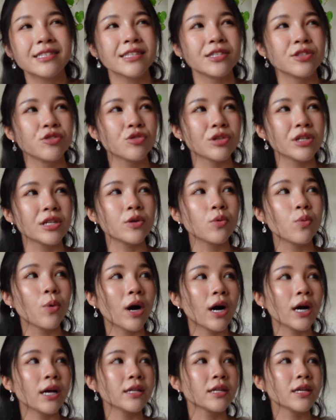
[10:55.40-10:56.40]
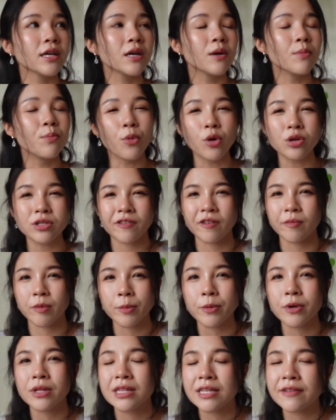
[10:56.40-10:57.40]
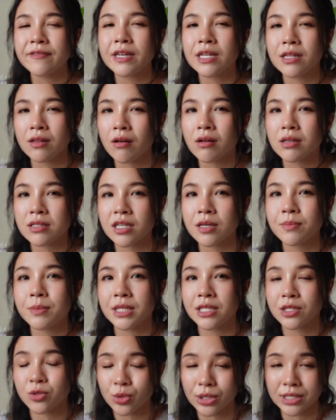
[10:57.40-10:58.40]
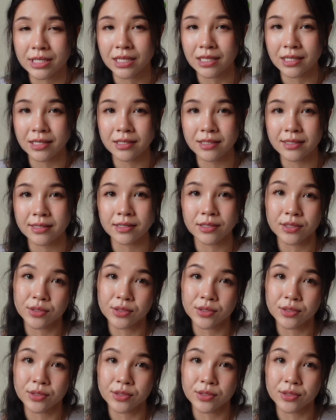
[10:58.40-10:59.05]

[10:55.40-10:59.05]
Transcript: is usually what most of the people living long term in Switzerland is